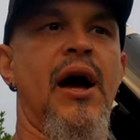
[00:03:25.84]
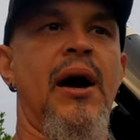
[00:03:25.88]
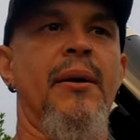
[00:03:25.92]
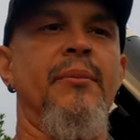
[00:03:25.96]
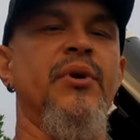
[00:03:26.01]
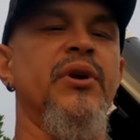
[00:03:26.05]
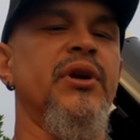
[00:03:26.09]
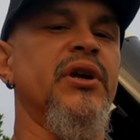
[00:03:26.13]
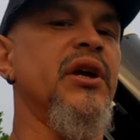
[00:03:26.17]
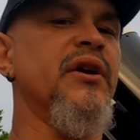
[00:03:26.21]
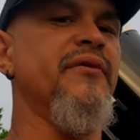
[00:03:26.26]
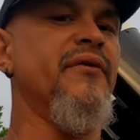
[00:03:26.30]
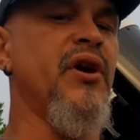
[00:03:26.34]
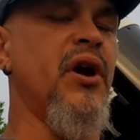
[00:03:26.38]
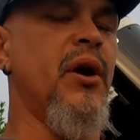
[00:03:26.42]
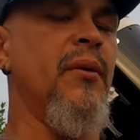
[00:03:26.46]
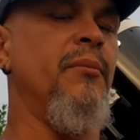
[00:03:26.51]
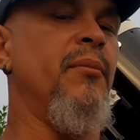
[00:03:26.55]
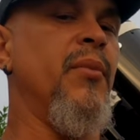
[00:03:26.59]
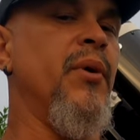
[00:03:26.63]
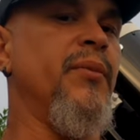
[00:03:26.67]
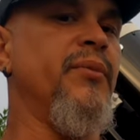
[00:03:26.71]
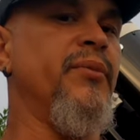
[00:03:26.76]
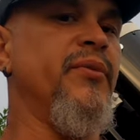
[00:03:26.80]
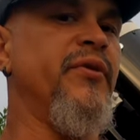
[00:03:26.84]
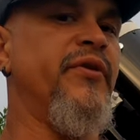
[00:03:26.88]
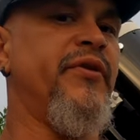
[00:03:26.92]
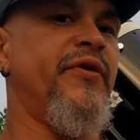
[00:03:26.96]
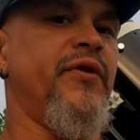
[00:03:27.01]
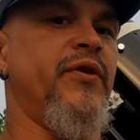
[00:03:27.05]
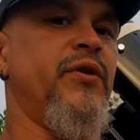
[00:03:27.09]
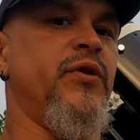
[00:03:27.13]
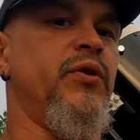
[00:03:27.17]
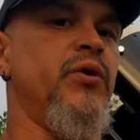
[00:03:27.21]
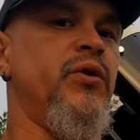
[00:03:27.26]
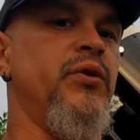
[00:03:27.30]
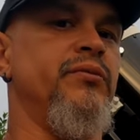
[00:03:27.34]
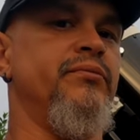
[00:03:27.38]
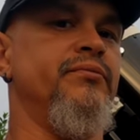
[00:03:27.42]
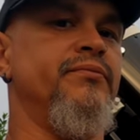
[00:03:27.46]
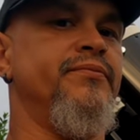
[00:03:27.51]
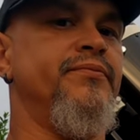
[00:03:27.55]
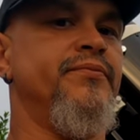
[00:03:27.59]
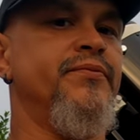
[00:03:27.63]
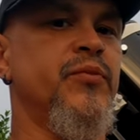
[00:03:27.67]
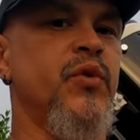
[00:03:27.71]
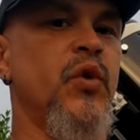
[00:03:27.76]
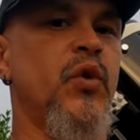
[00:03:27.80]
I'm going to give it a month
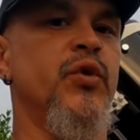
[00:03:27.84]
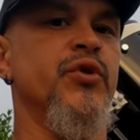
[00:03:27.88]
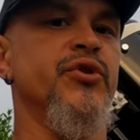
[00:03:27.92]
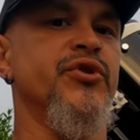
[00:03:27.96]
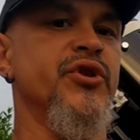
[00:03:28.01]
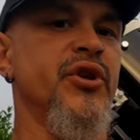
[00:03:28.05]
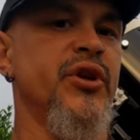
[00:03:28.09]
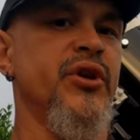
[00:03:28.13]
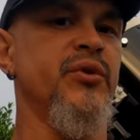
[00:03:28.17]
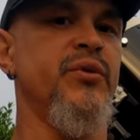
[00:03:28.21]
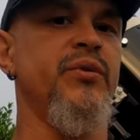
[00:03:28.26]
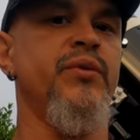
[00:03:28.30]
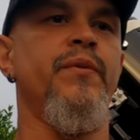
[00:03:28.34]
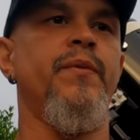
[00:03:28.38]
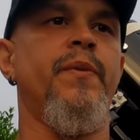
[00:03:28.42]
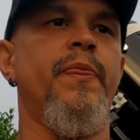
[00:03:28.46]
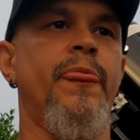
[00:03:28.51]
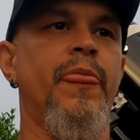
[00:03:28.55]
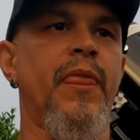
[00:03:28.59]
or so,